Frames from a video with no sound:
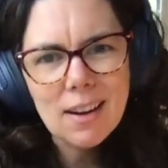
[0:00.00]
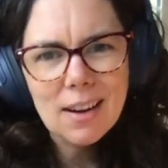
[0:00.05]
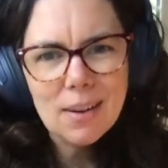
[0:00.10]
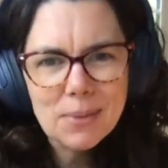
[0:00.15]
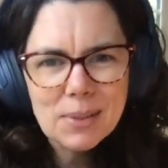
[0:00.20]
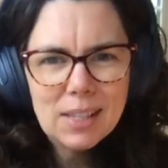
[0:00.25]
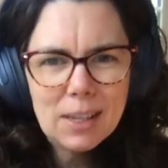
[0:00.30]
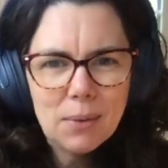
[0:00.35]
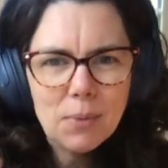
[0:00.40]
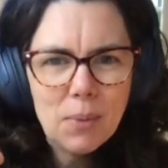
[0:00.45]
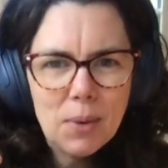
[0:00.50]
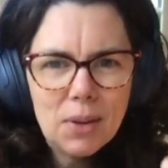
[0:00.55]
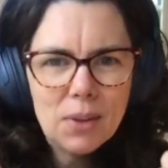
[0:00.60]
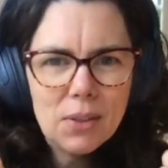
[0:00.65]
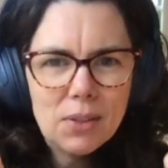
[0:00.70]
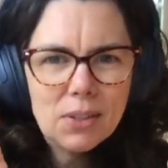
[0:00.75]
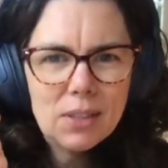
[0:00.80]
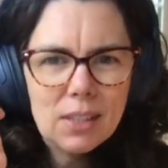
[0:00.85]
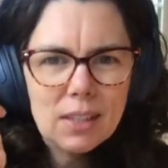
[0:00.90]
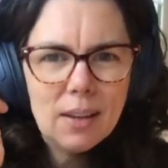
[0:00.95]
It was like one of
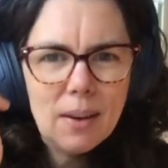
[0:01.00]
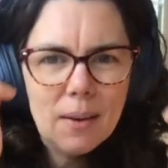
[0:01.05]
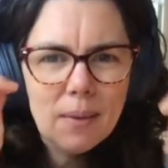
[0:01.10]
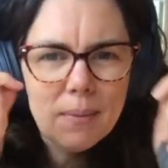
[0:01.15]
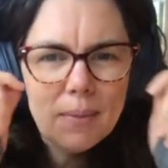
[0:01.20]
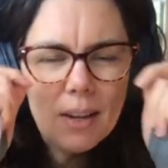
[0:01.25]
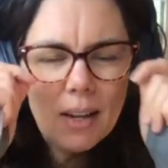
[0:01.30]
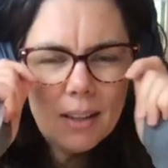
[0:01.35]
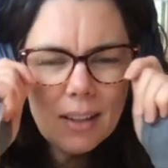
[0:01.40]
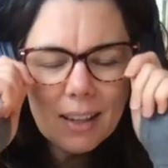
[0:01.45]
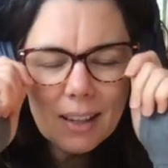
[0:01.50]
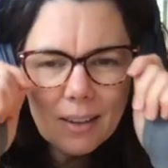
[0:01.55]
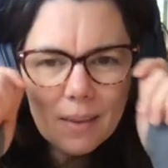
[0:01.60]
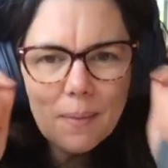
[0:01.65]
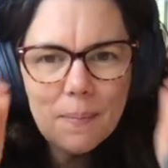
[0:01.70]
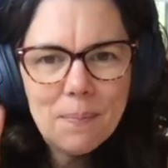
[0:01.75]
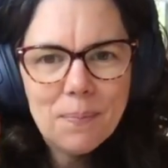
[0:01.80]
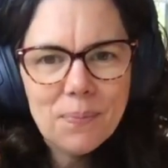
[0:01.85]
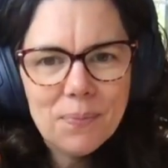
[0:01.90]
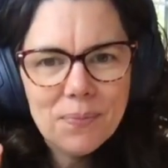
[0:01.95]
those kind of not like
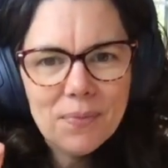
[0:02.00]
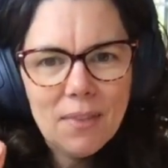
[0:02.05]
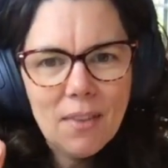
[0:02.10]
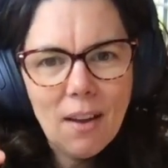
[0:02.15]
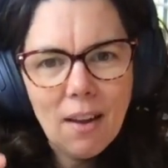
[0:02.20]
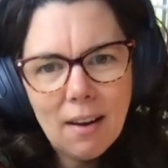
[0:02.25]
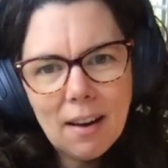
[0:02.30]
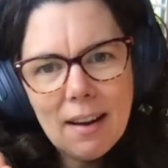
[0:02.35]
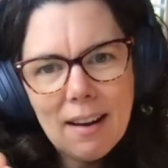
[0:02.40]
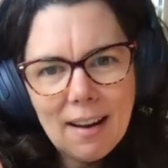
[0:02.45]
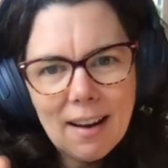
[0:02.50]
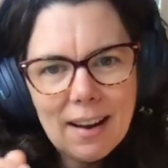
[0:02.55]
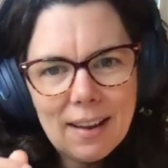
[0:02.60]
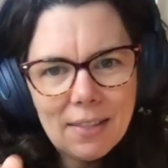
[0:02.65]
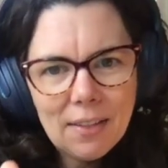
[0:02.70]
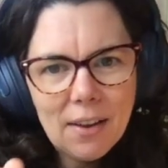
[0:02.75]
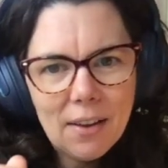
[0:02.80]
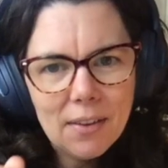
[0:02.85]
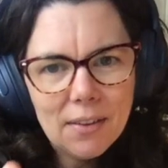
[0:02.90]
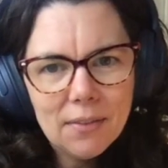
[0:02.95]
a not a
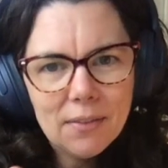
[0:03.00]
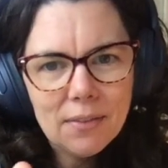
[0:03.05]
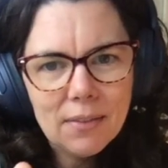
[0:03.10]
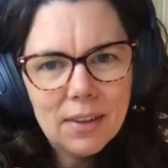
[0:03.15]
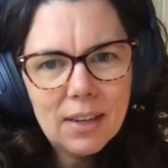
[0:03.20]
nylon